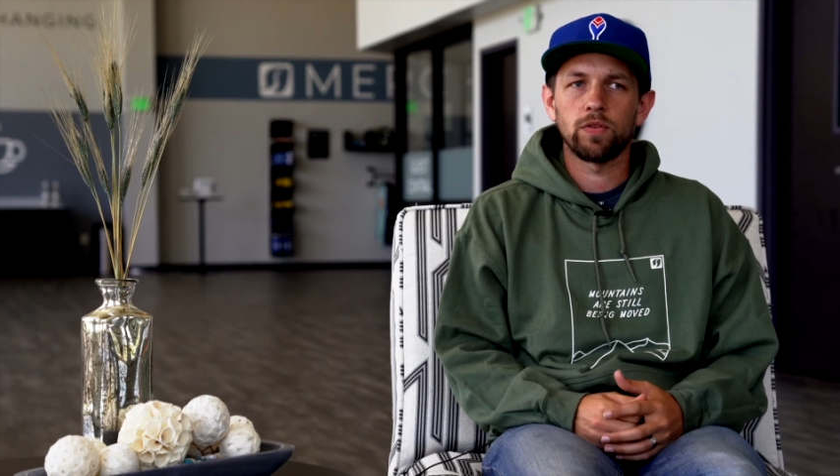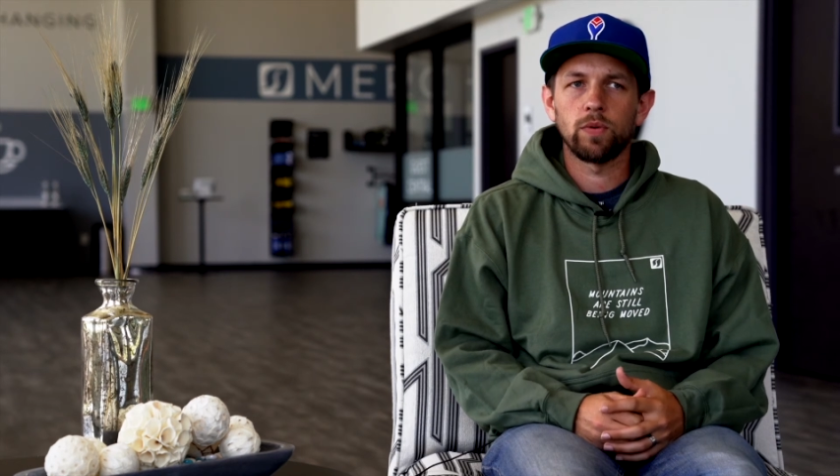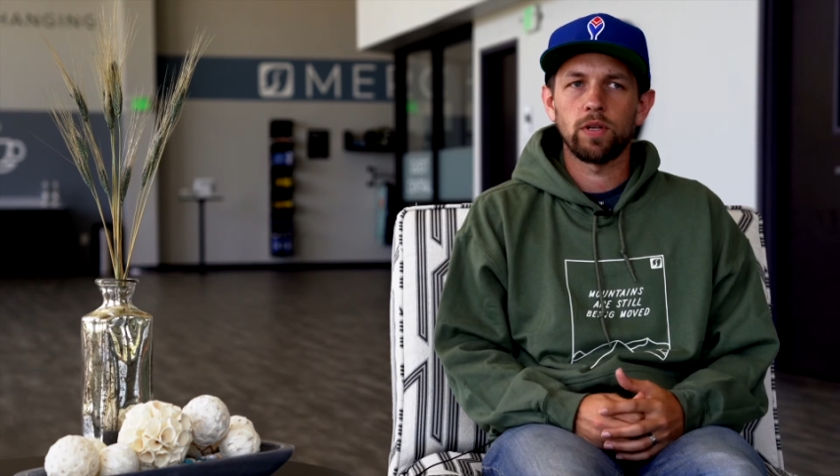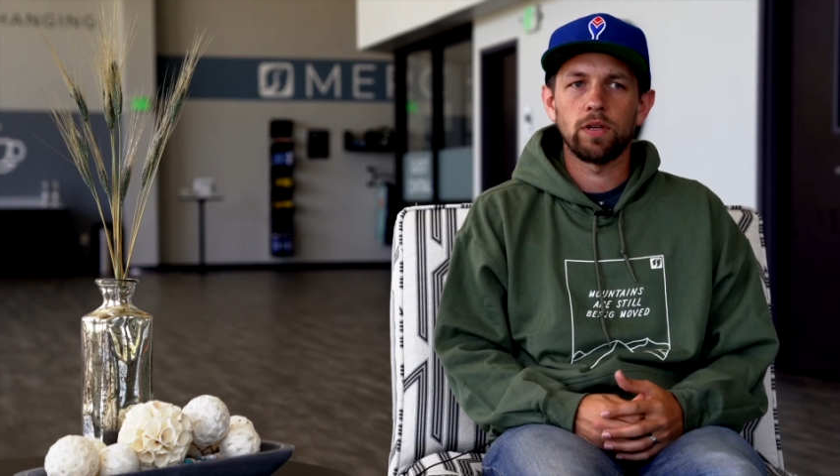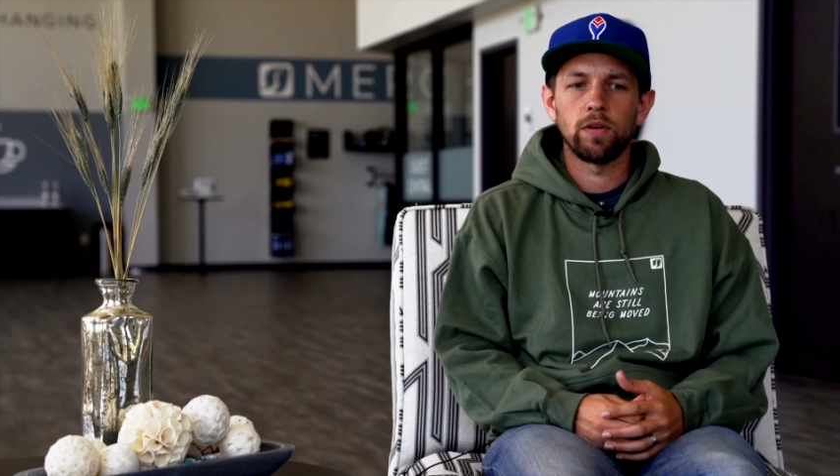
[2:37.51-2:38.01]
We're
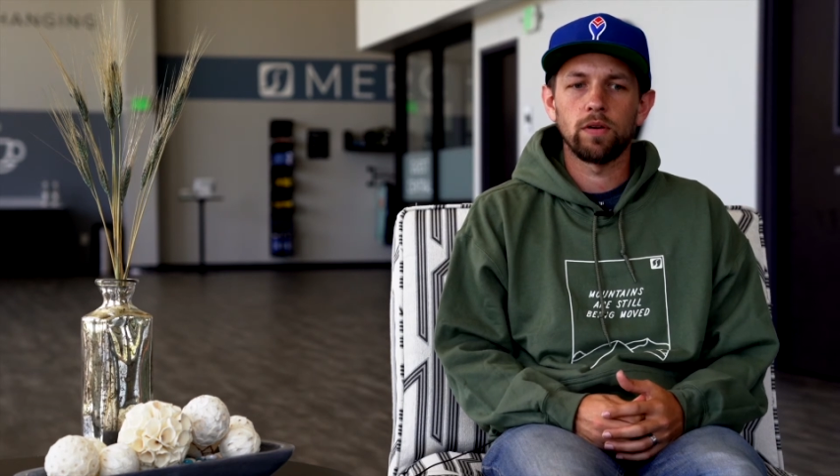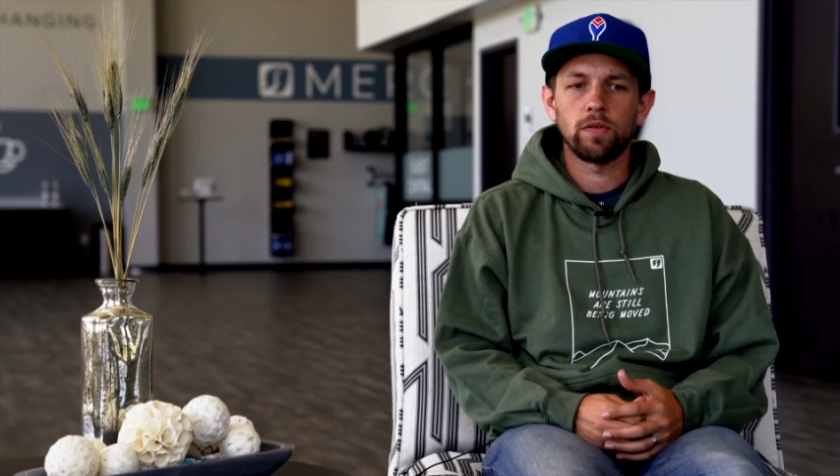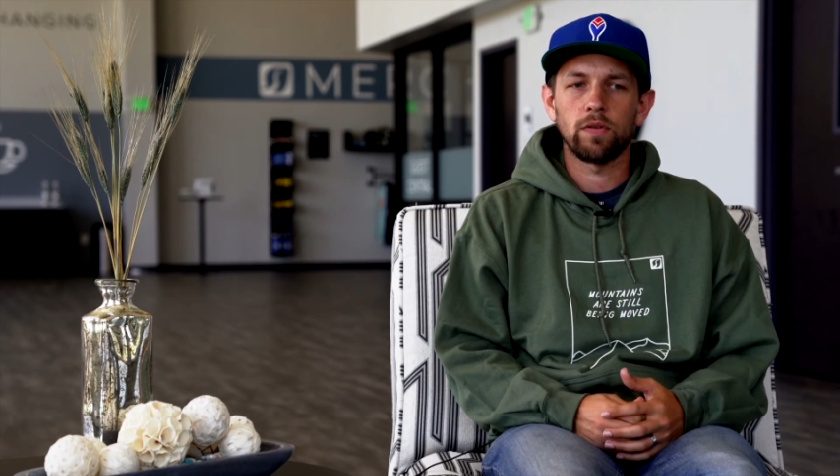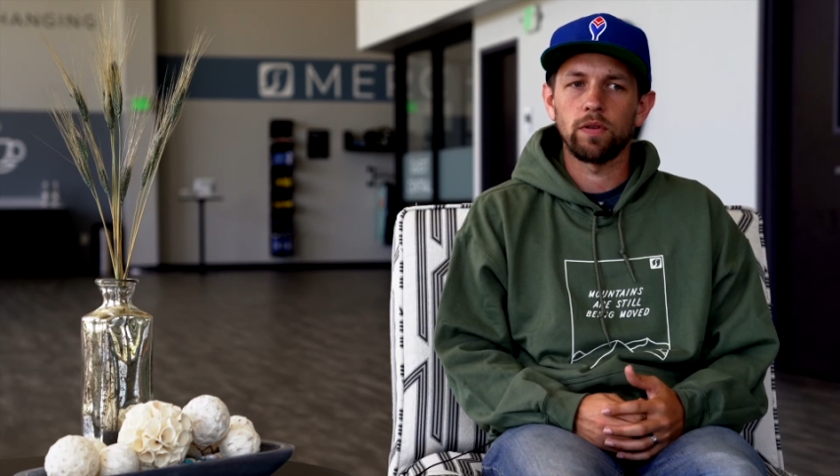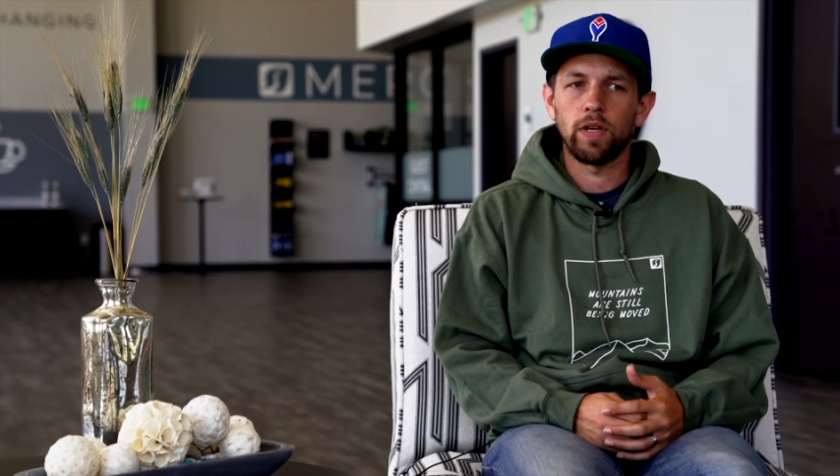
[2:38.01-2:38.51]
20
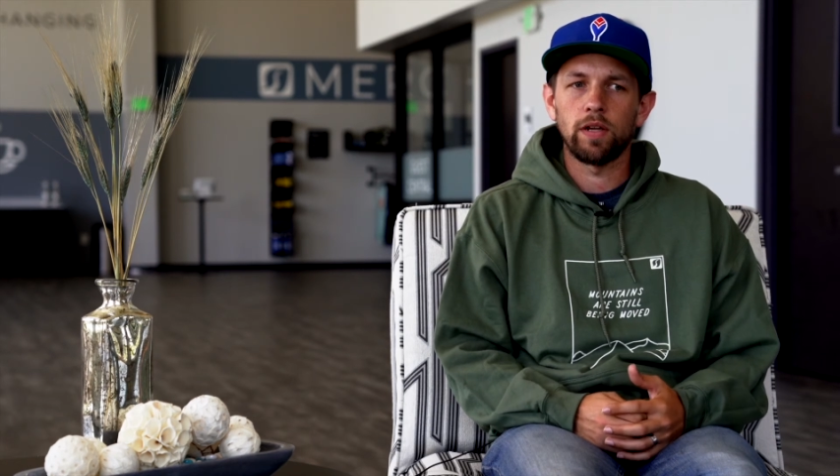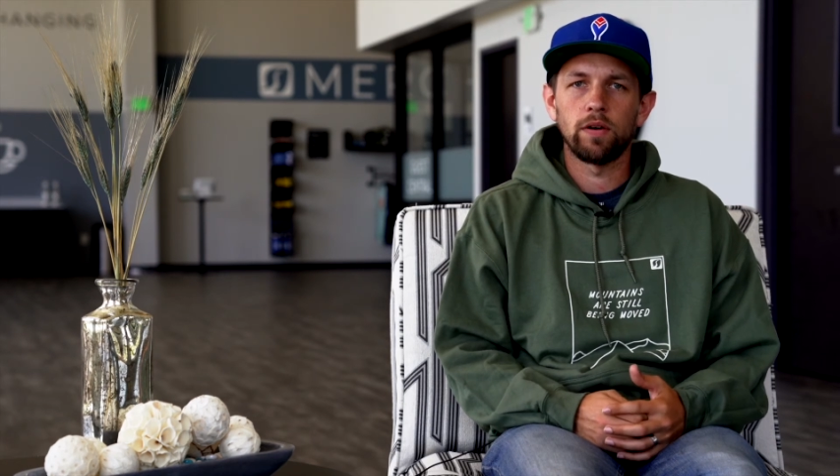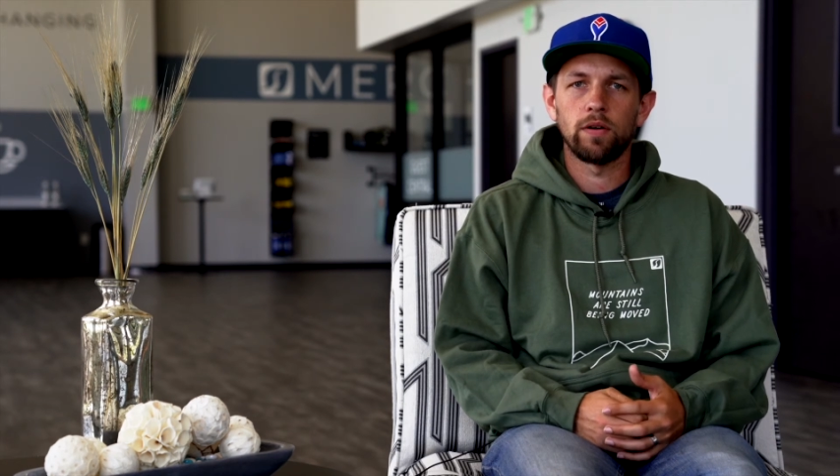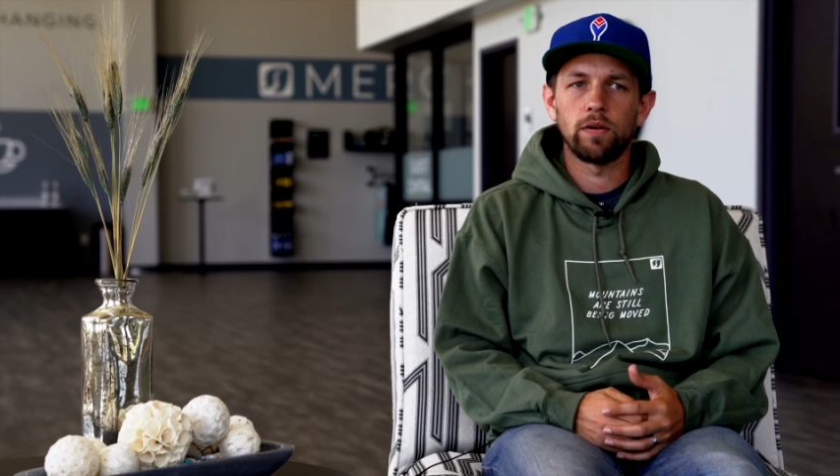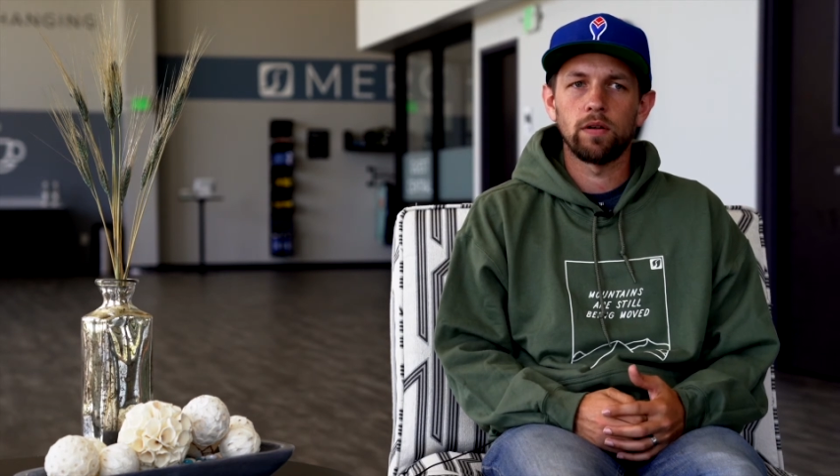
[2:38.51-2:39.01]
years
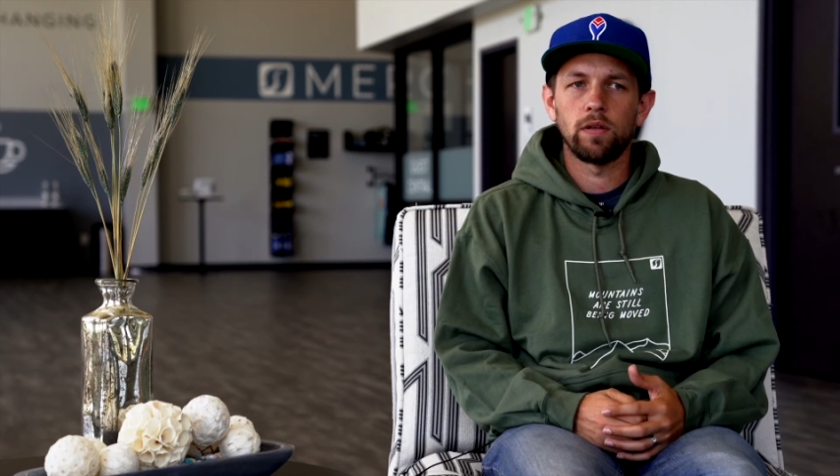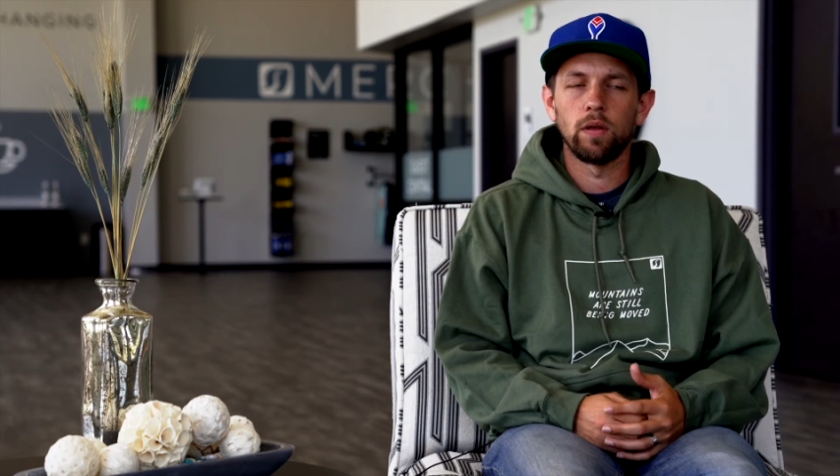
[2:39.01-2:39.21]
later.